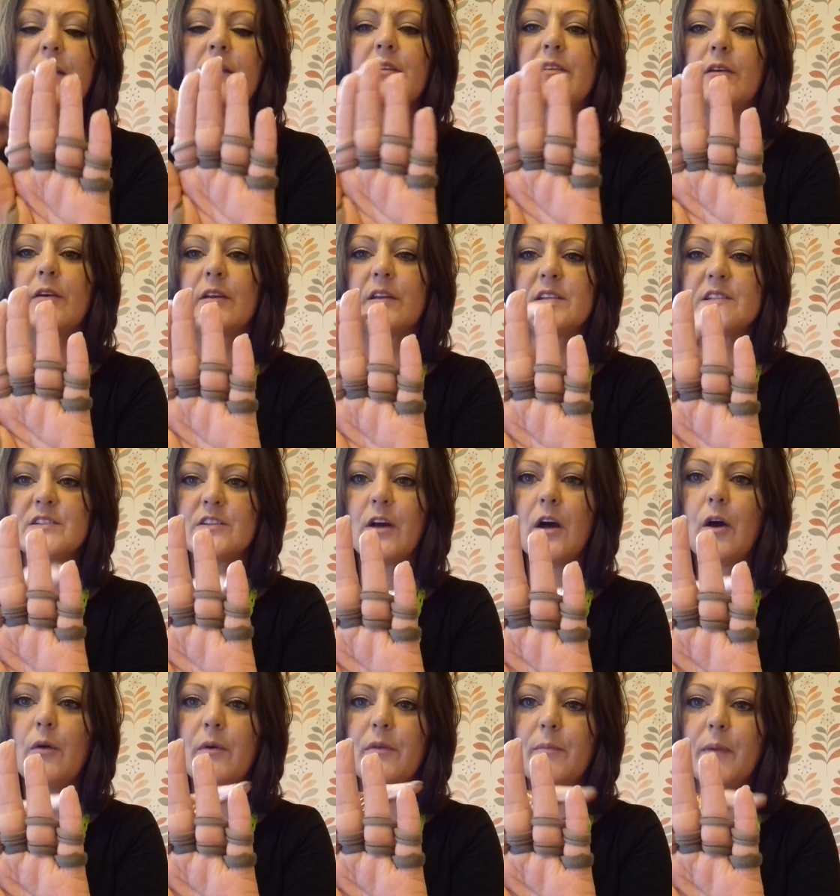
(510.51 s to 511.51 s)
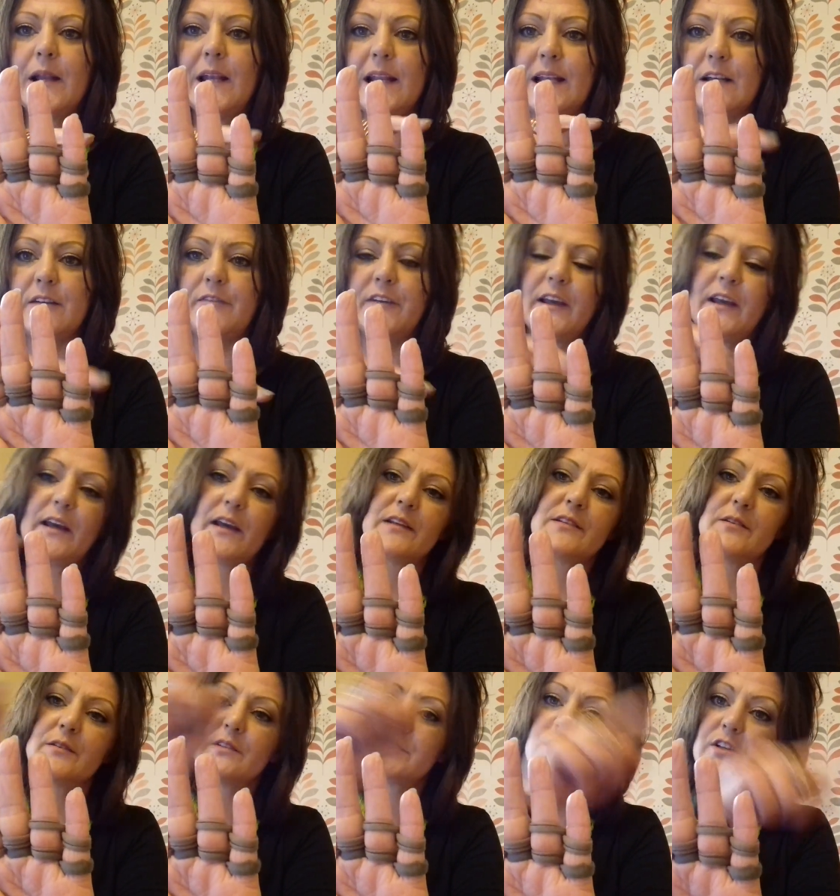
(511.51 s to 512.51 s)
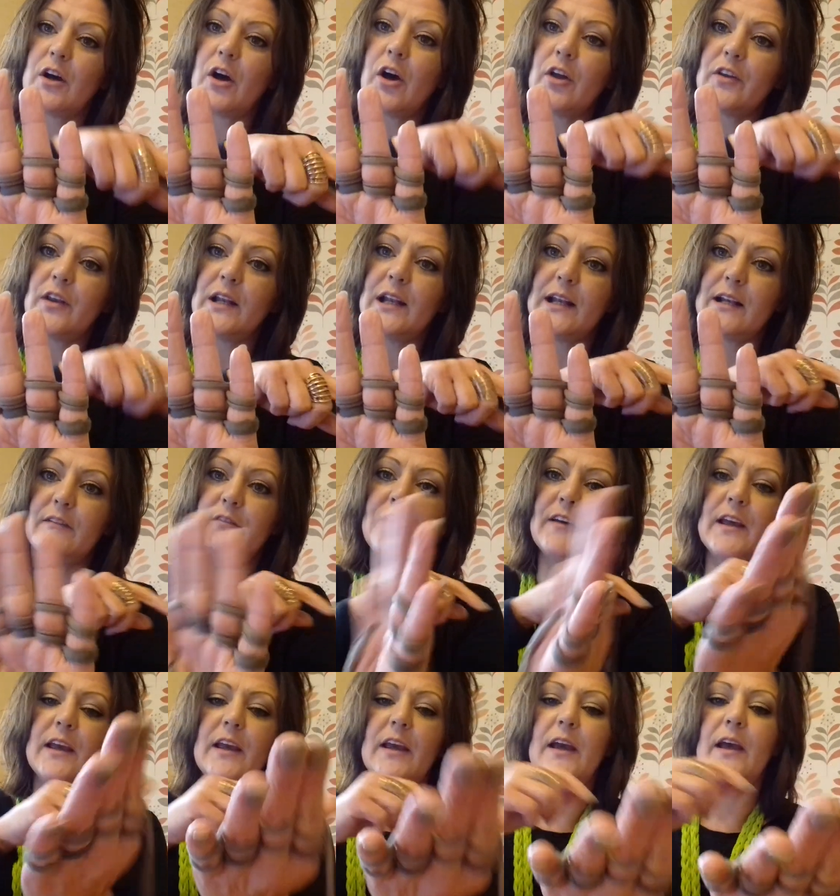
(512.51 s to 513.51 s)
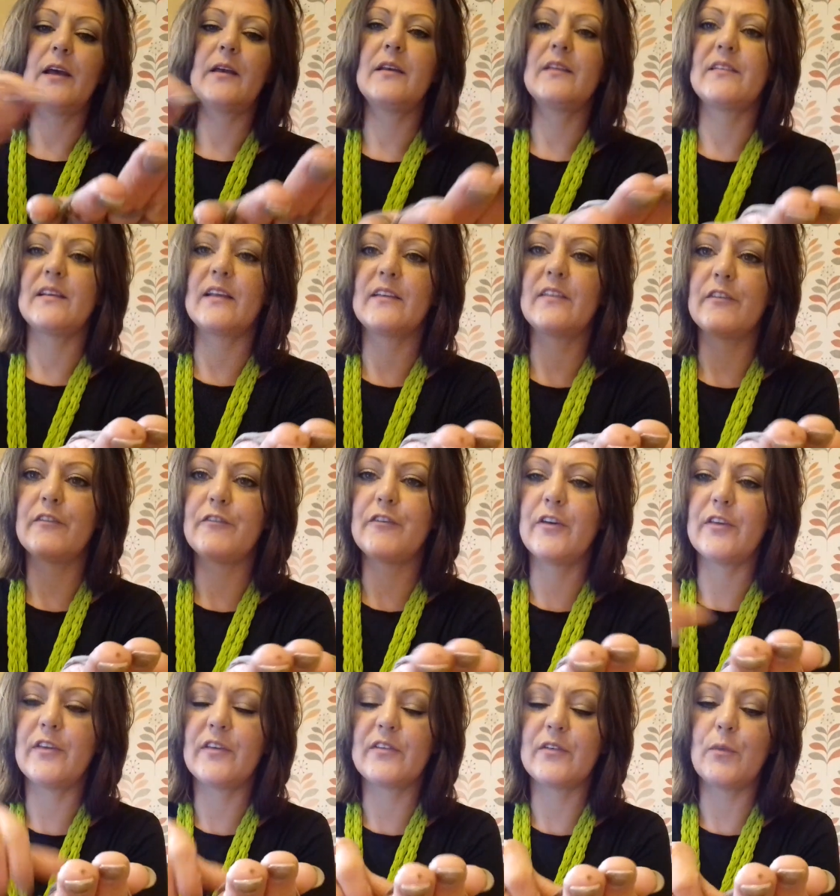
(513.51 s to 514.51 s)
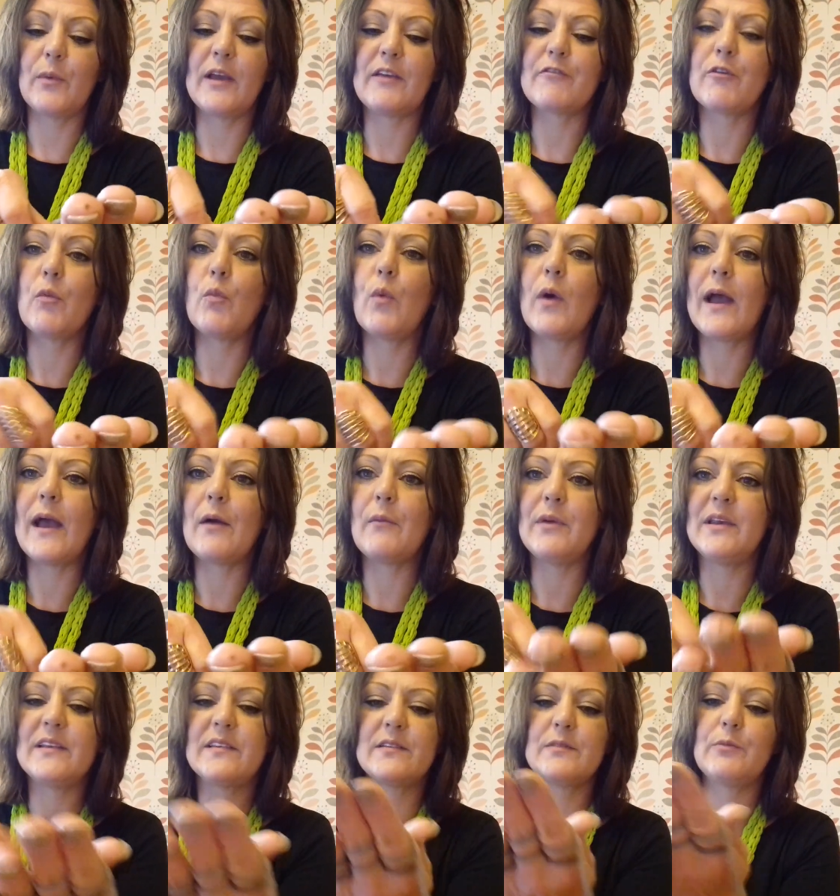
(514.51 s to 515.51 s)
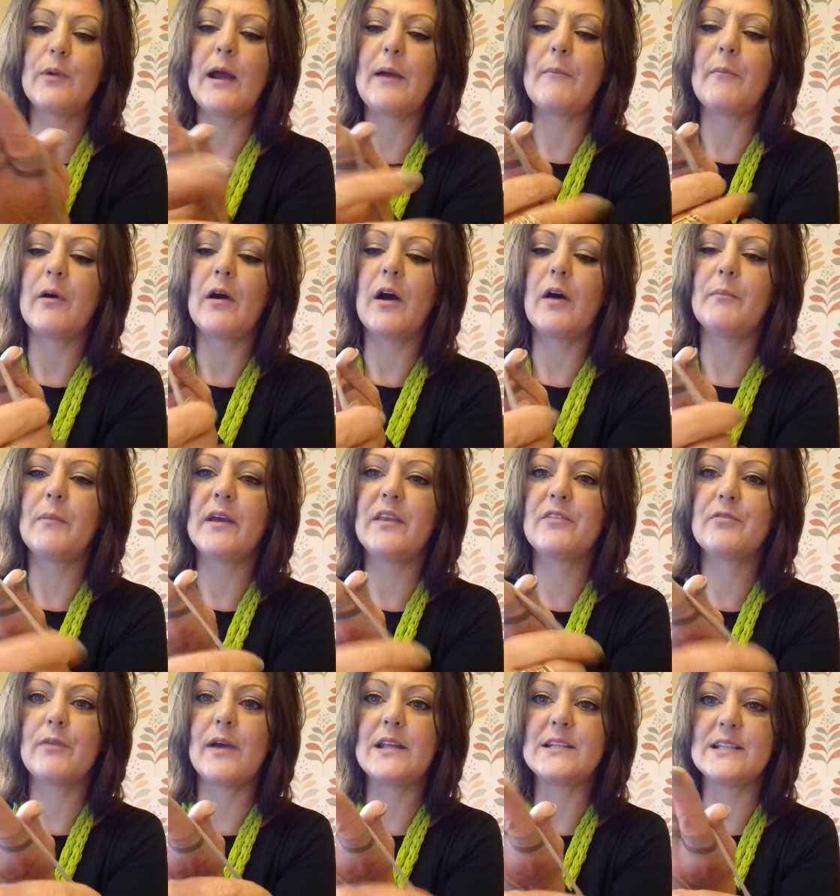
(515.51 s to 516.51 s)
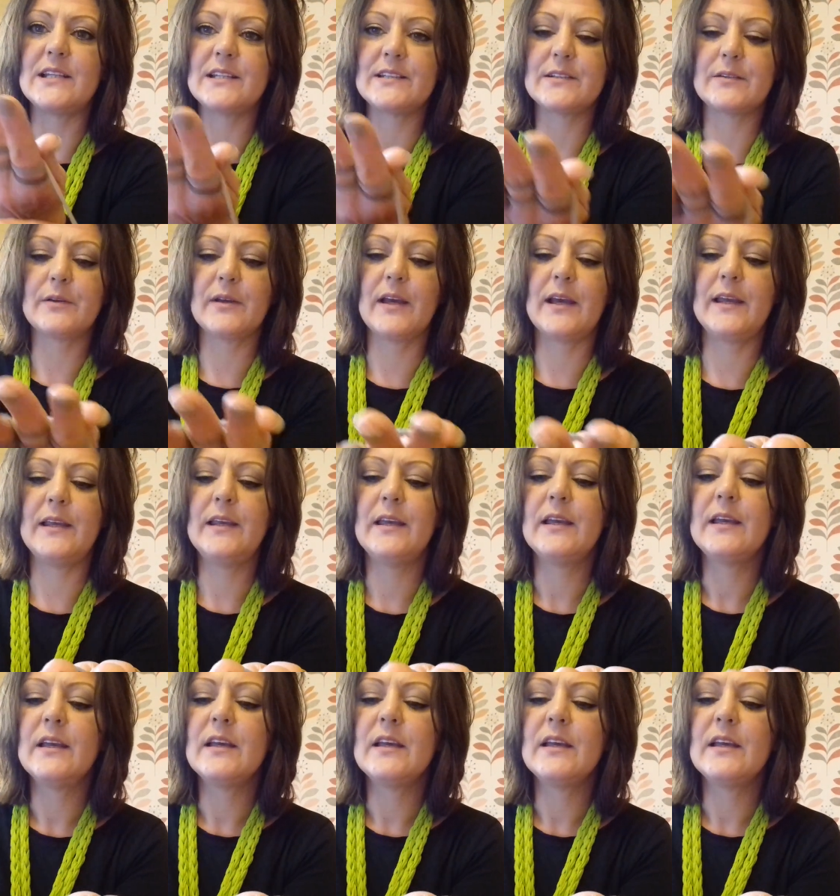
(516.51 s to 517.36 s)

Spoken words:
So I'm going to start with my little finger. So I'm going to start on the little finger because that's the furthest away from where my thread is. Okay.